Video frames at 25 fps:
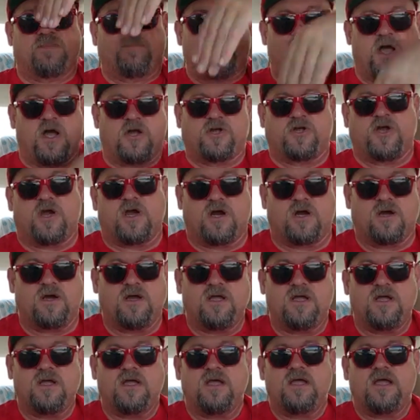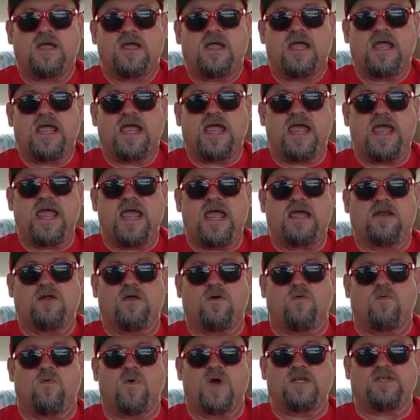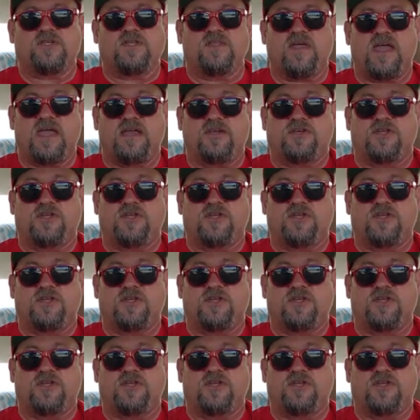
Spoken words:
bunker. And what do?